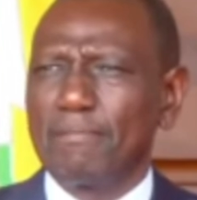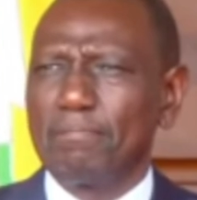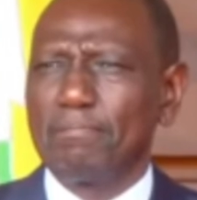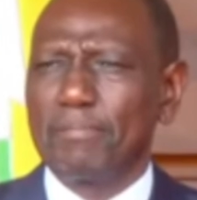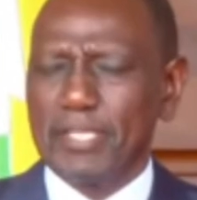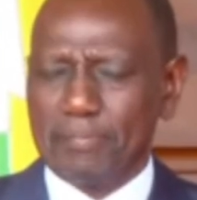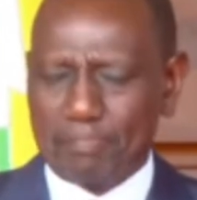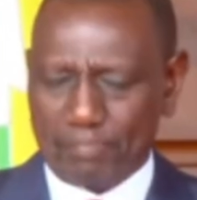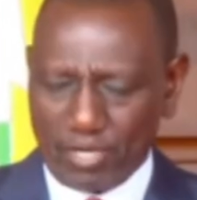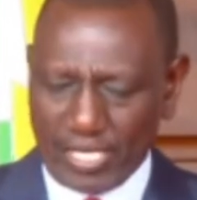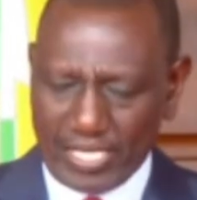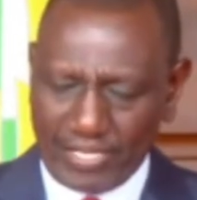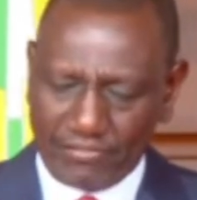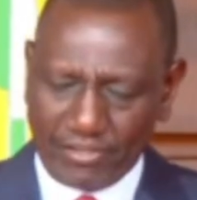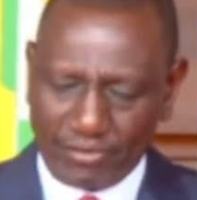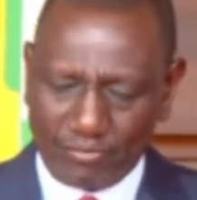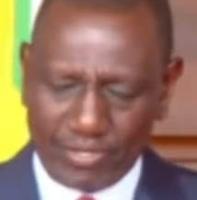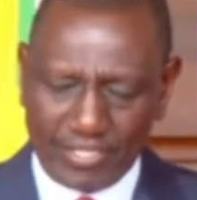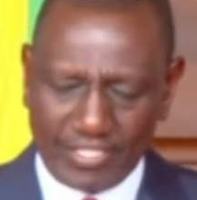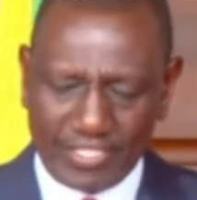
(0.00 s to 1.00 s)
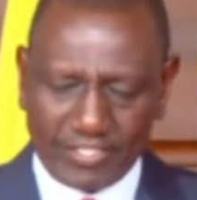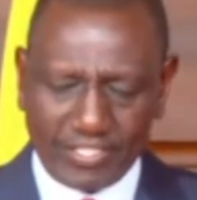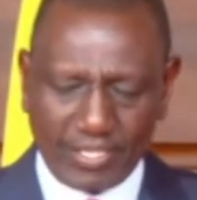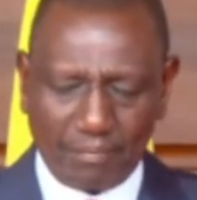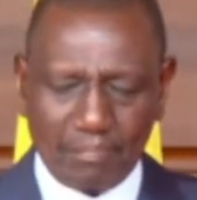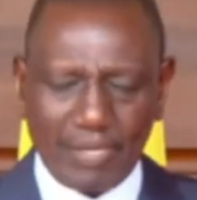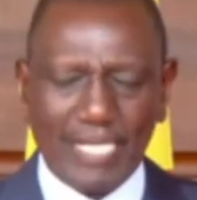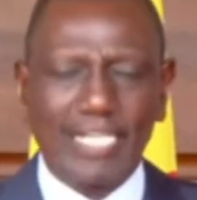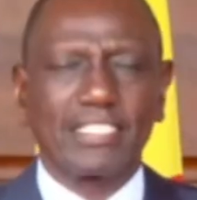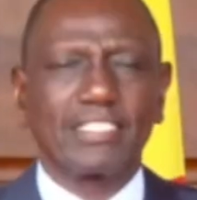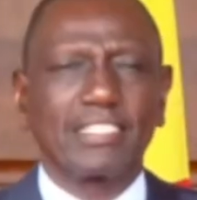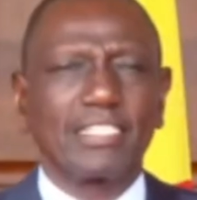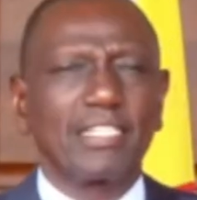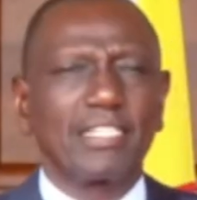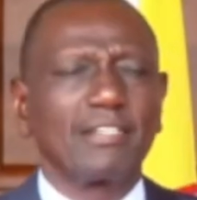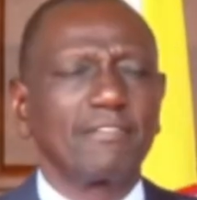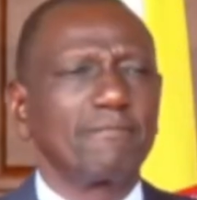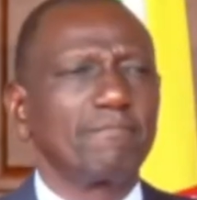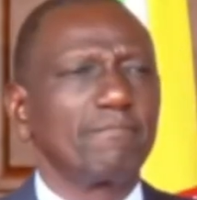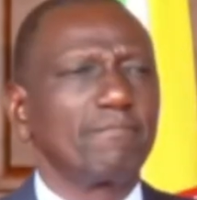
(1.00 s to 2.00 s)
people living with disability,
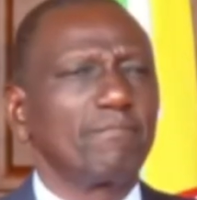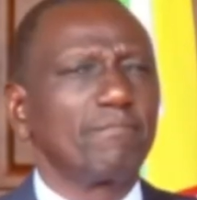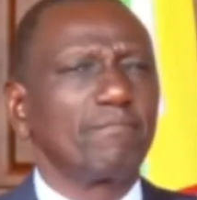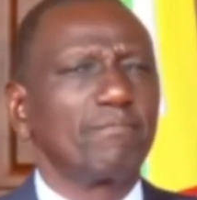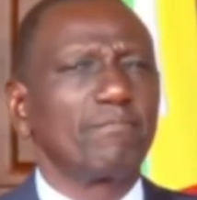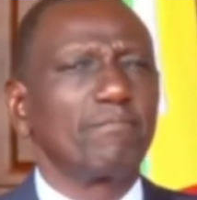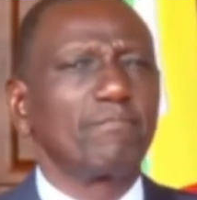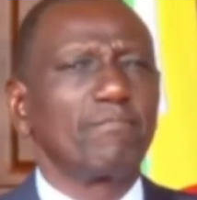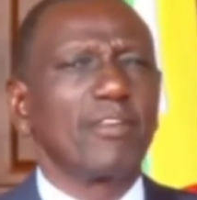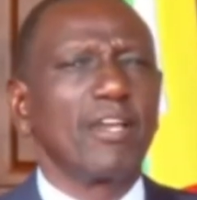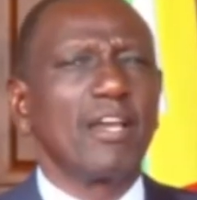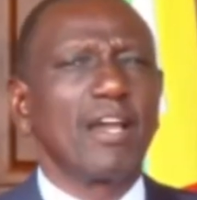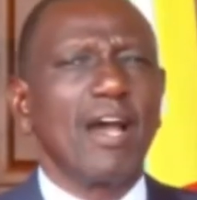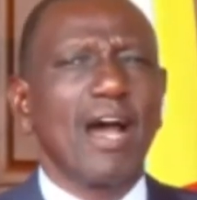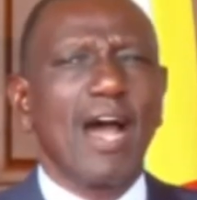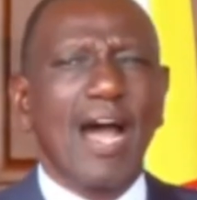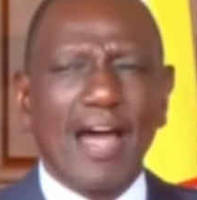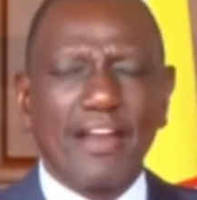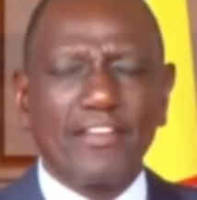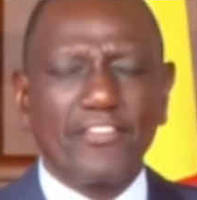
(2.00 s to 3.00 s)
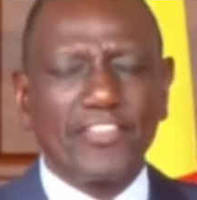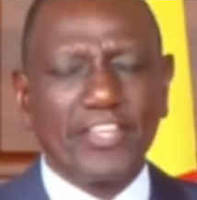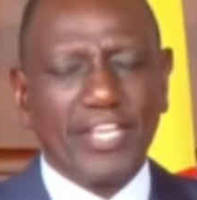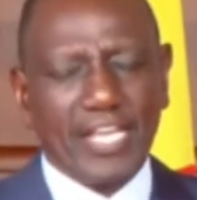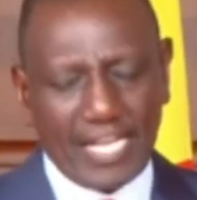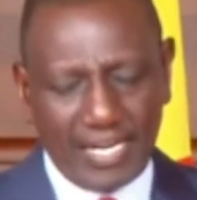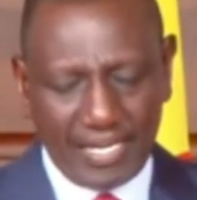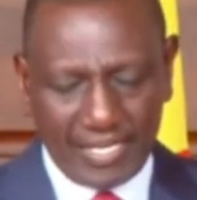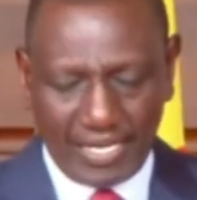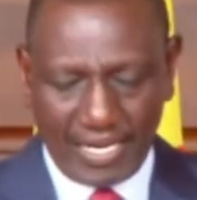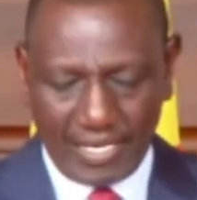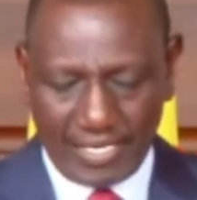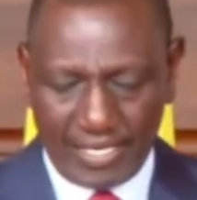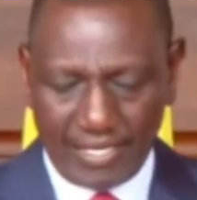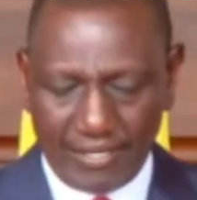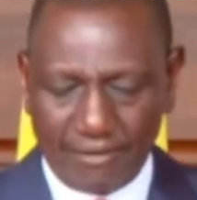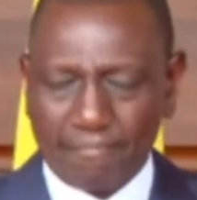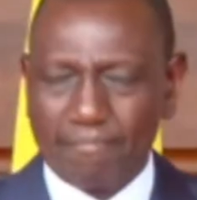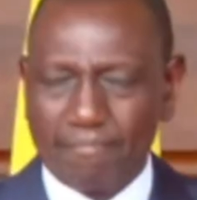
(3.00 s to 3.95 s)
and the elderly.